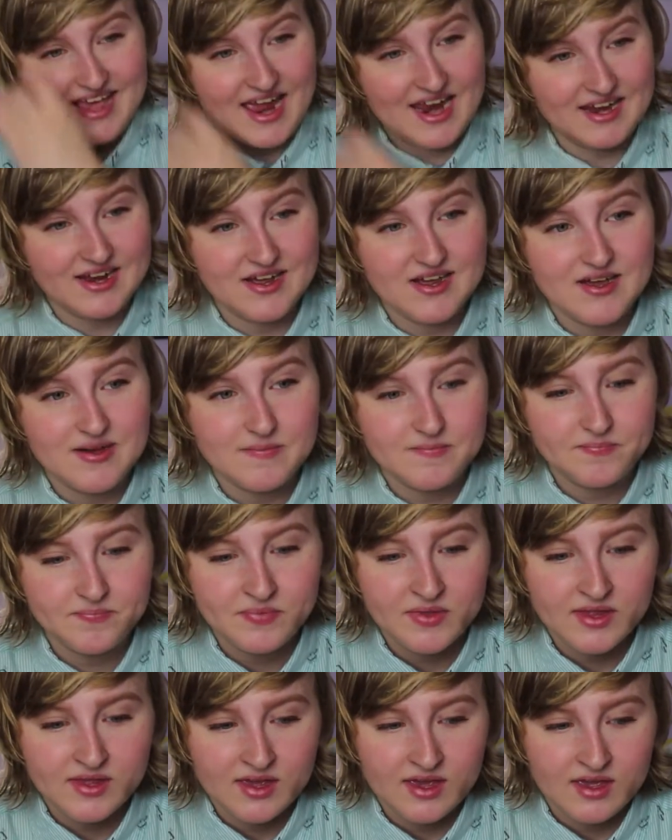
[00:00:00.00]
then, um,
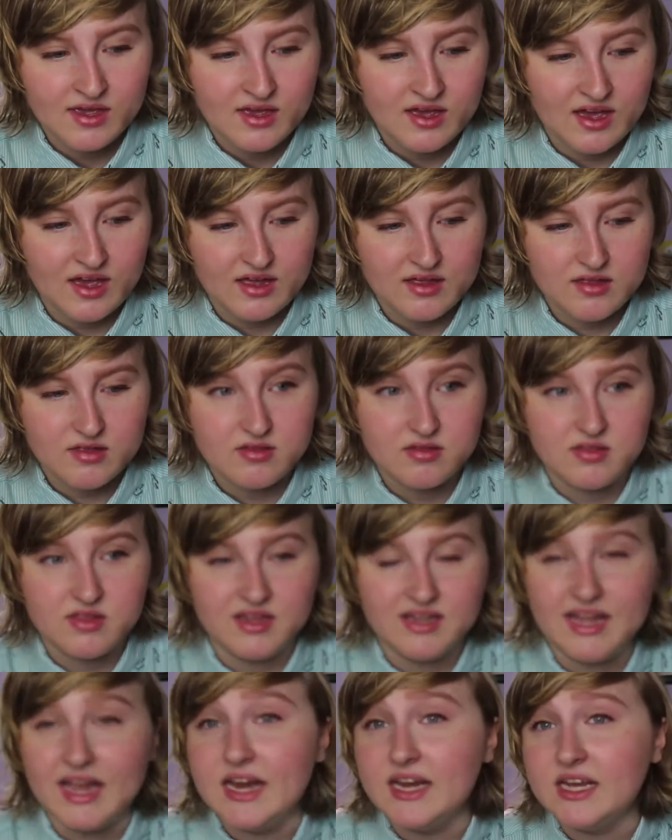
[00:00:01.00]

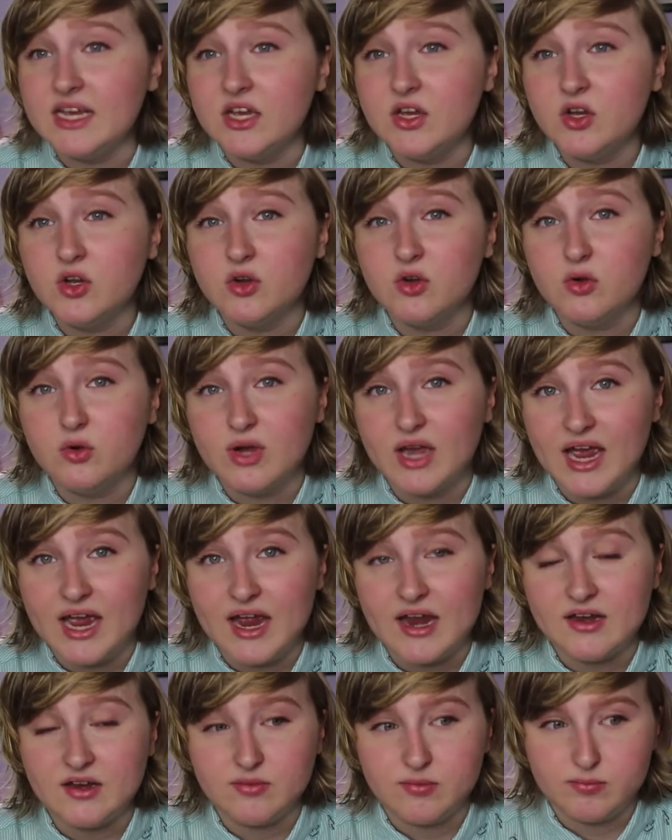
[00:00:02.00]
the lady who
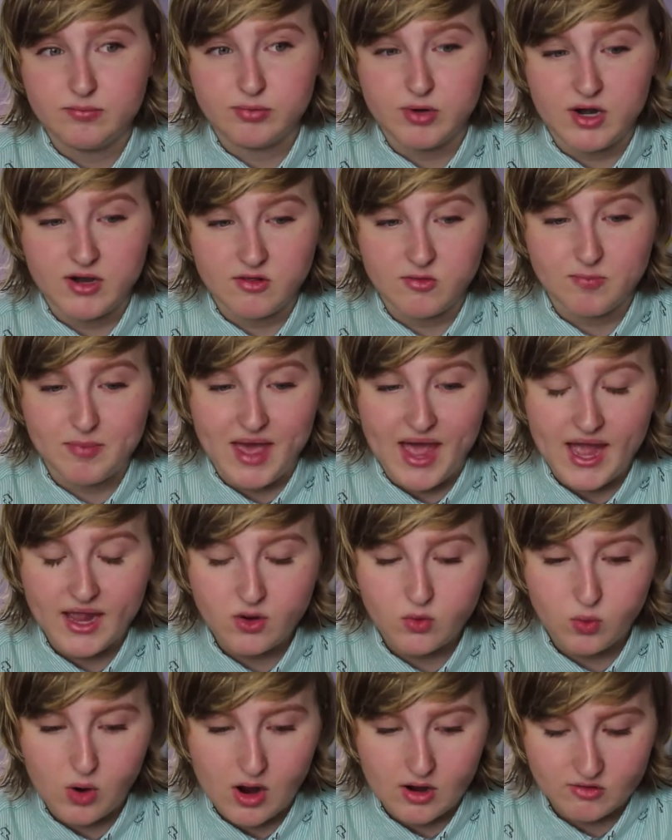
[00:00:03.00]
had brought us
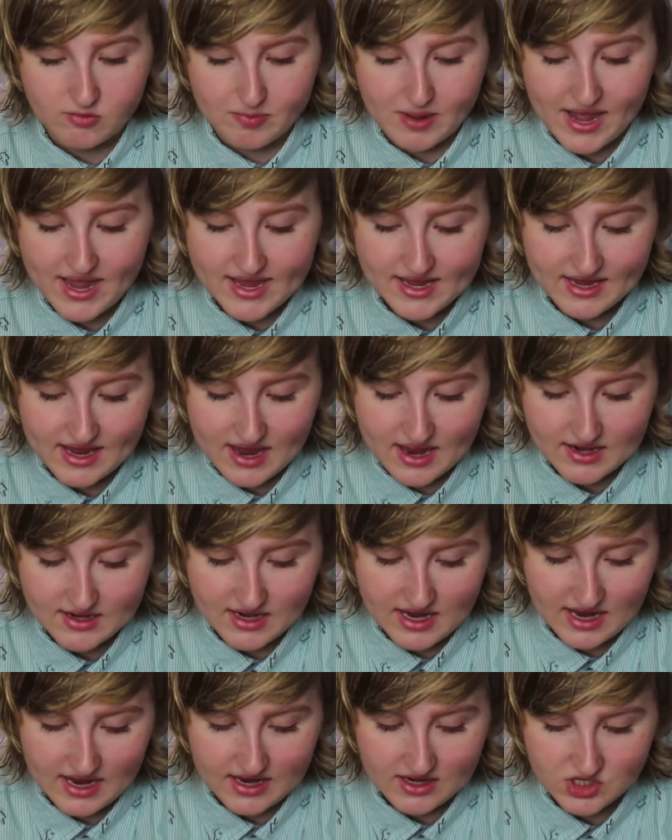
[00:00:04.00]
back walks by again
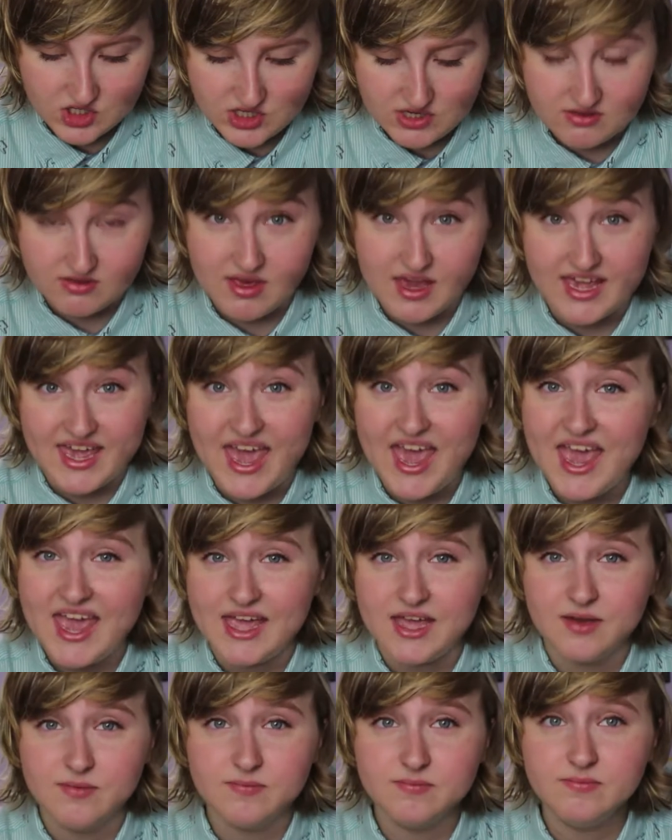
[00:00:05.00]
and she's like,
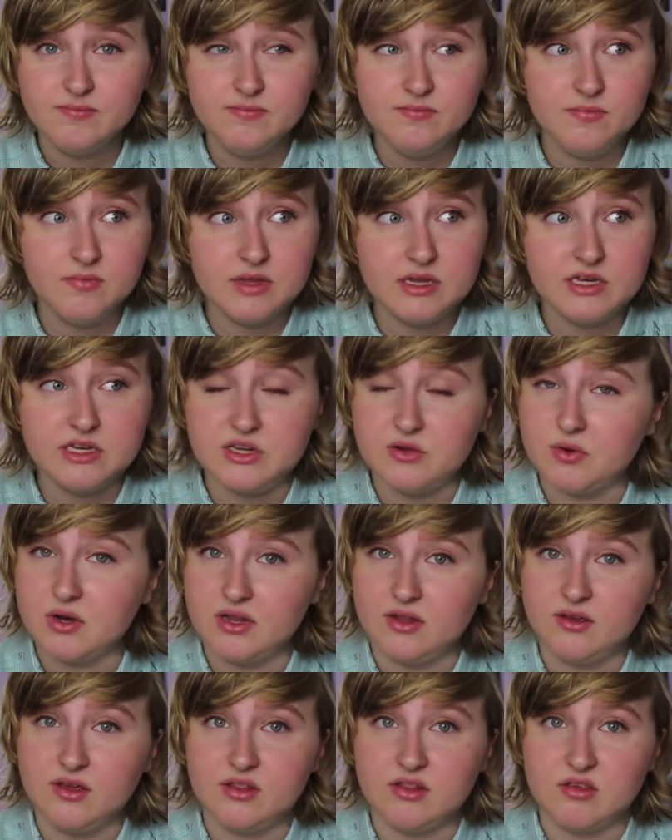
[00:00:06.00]
hey, do you want
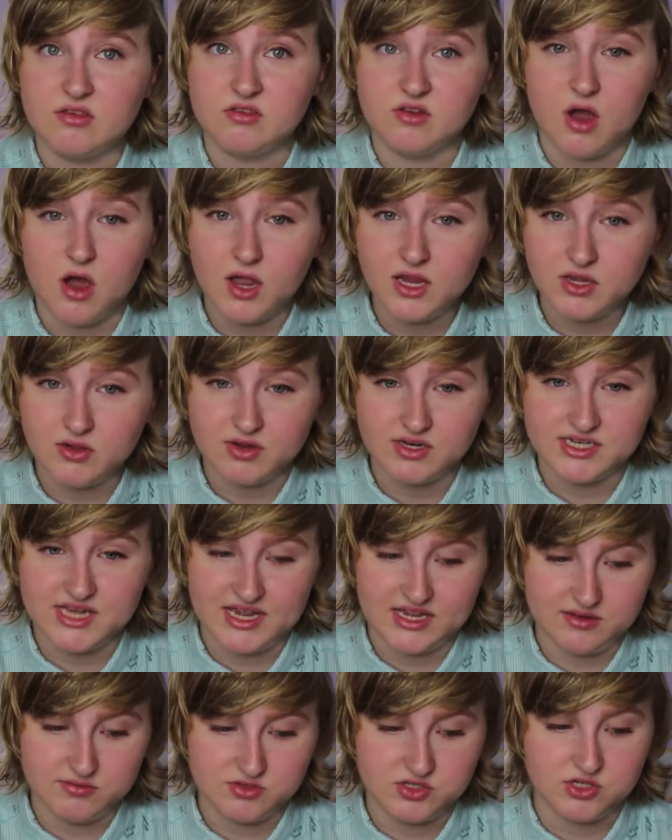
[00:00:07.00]
to look at this dog? You can
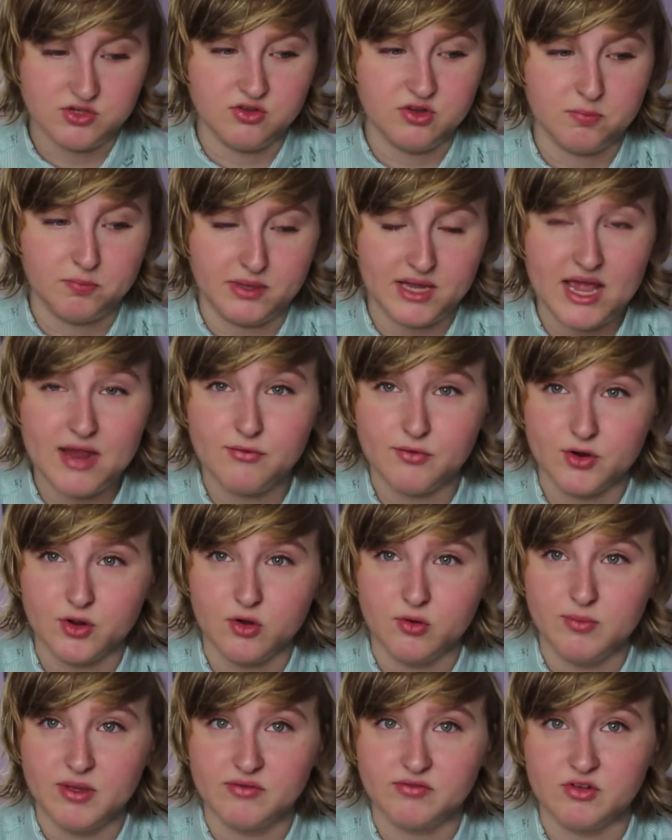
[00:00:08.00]
take him to the
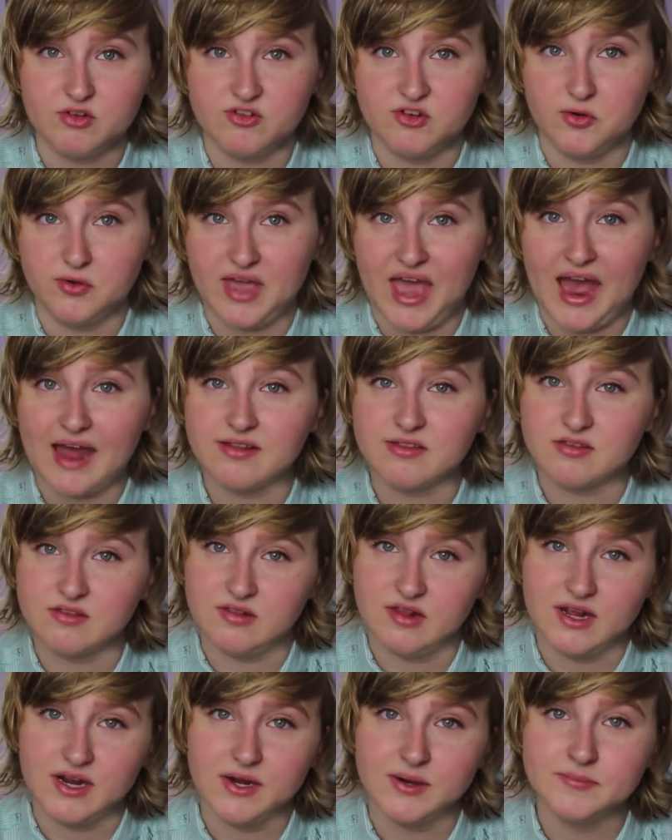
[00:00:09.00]
playroom if there's no cats
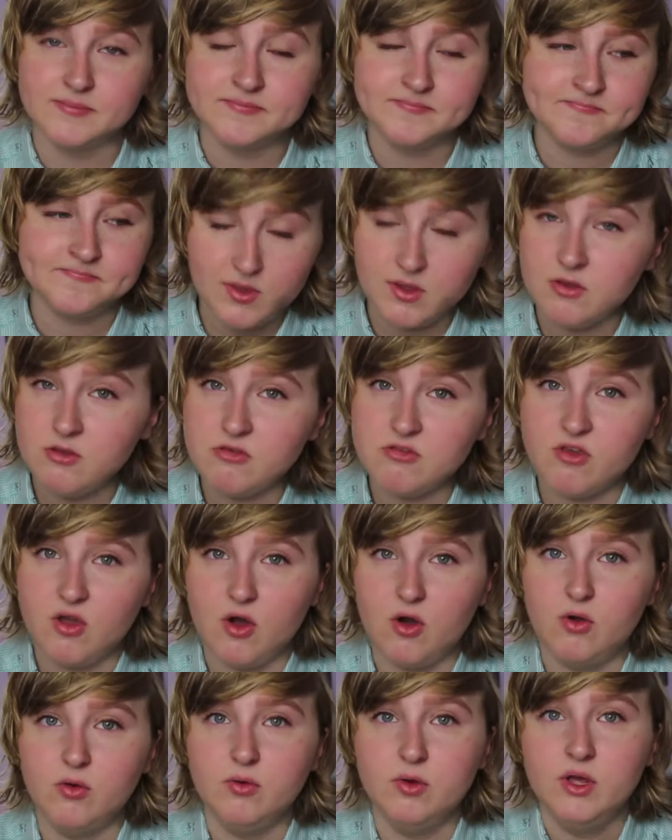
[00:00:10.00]
in there.
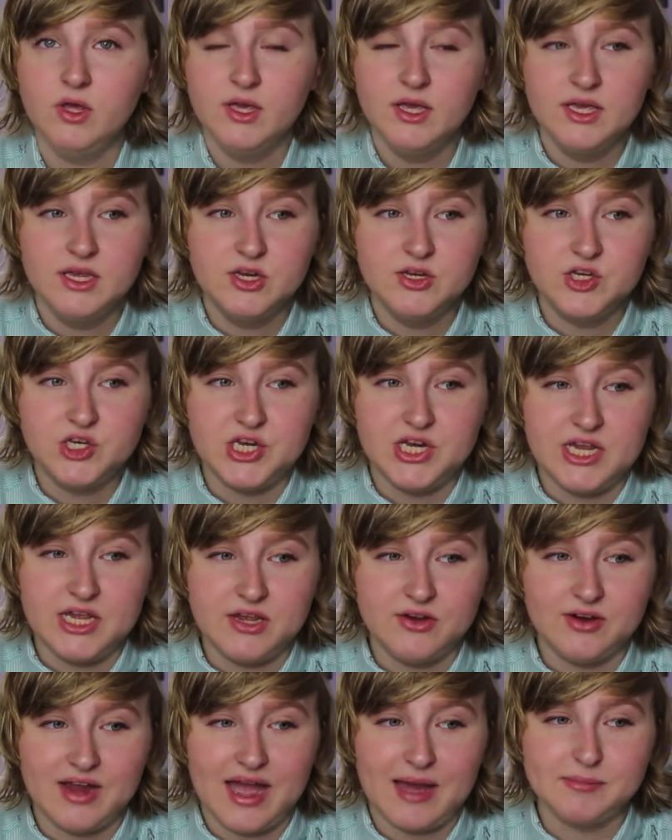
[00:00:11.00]
So she
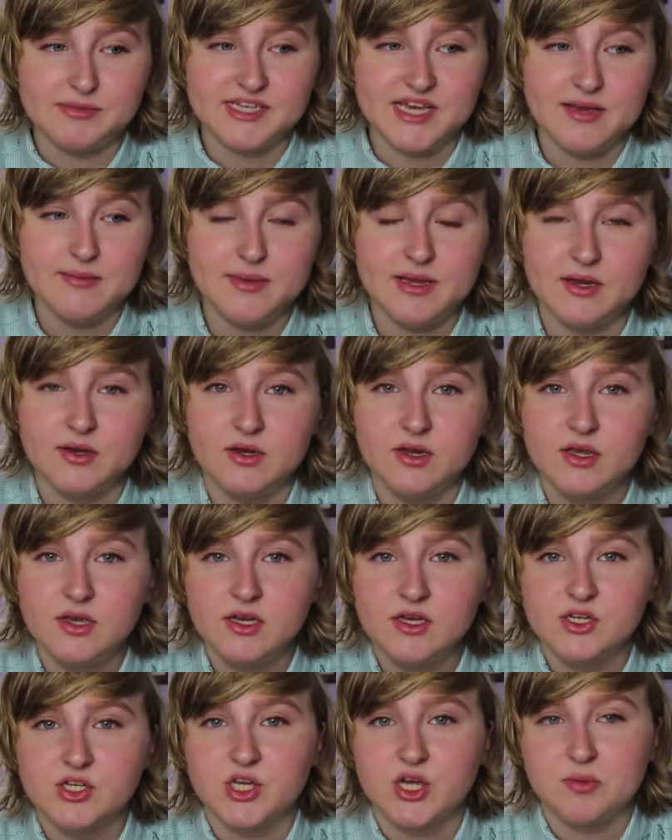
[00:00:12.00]
grabbed him and
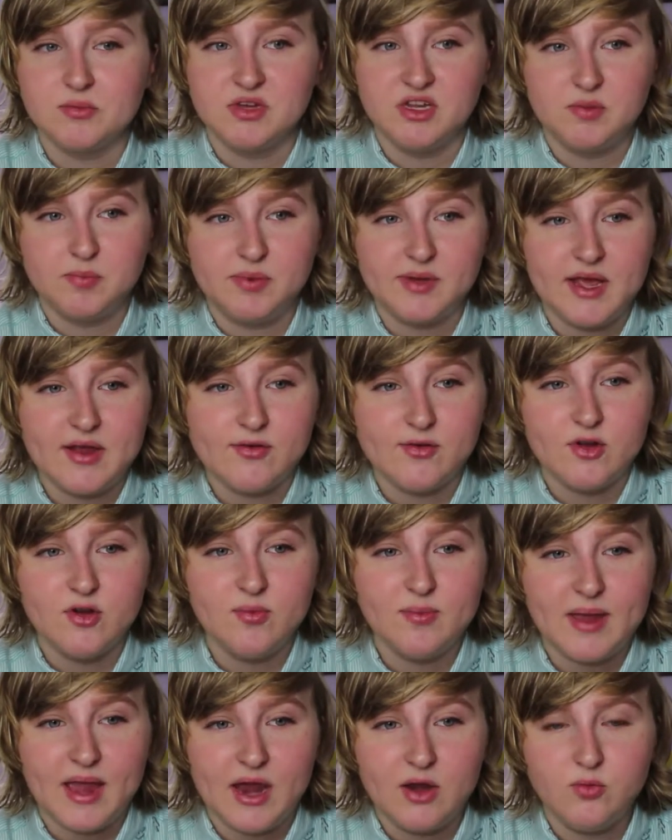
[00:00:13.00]
took him to the
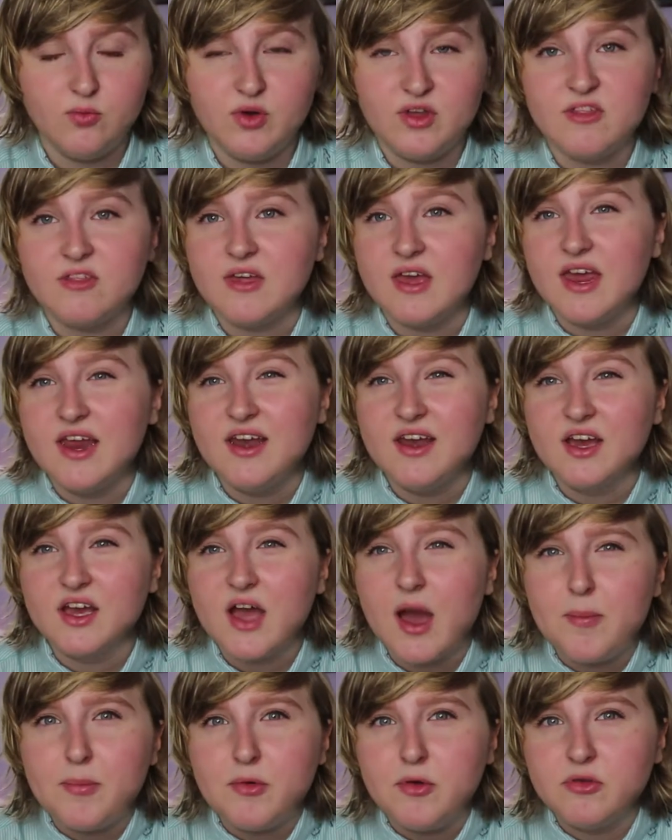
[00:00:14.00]
playroom and within a
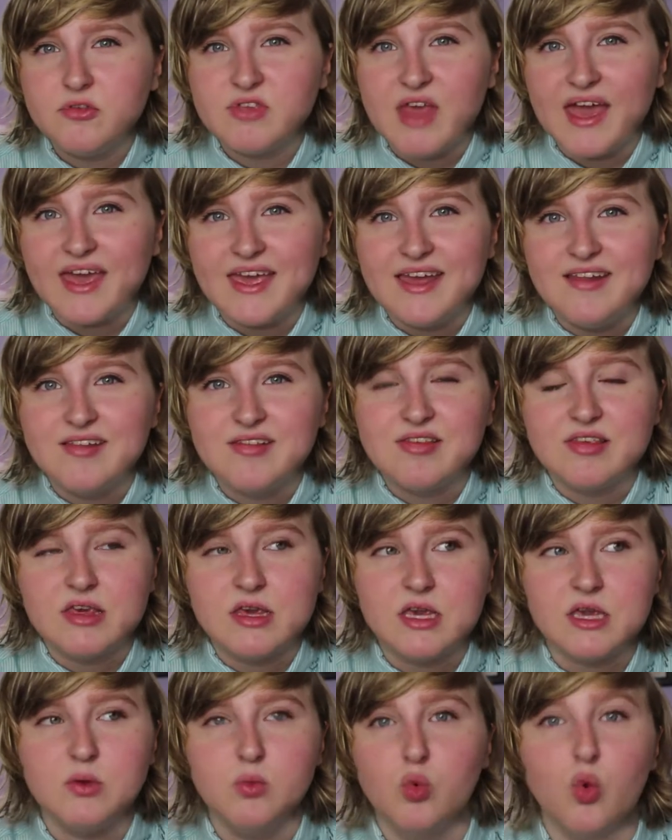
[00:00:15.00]
couple seconds
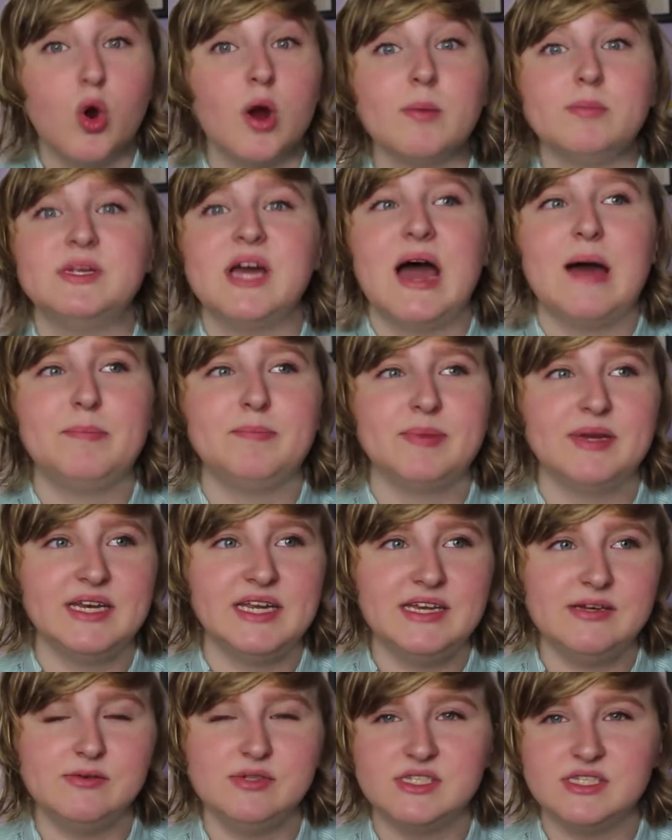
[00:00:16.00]
he warmed up and
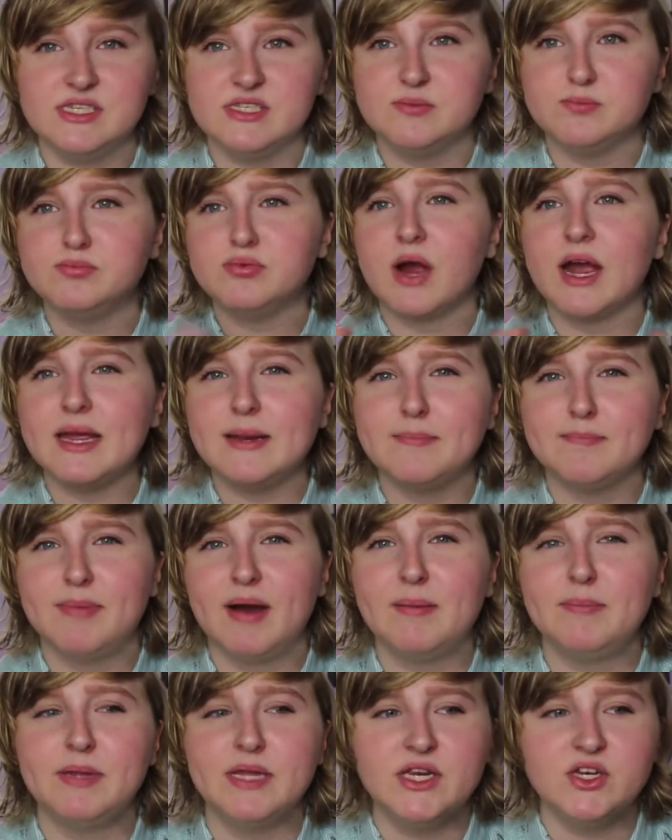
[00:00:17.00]
he was this bright
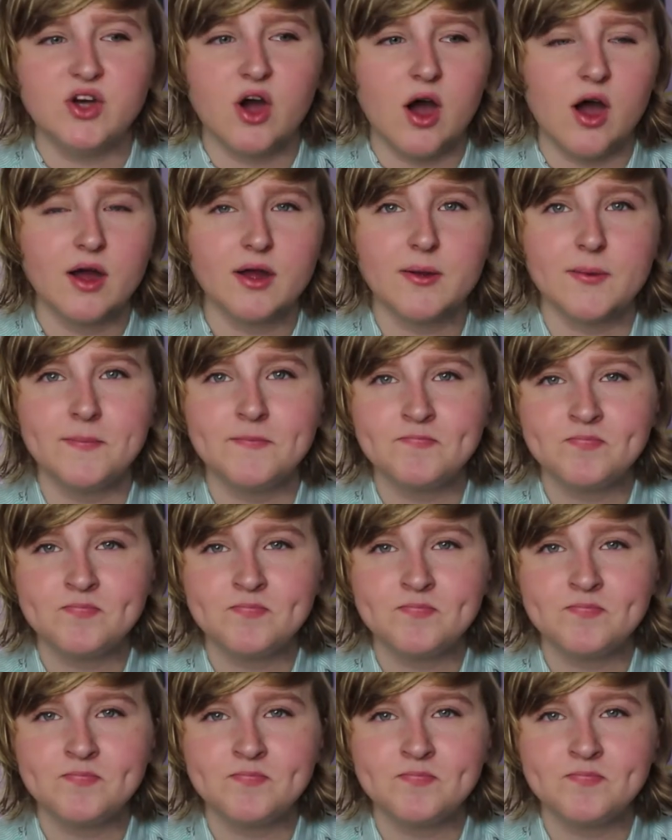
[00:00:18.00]
bubbly dog.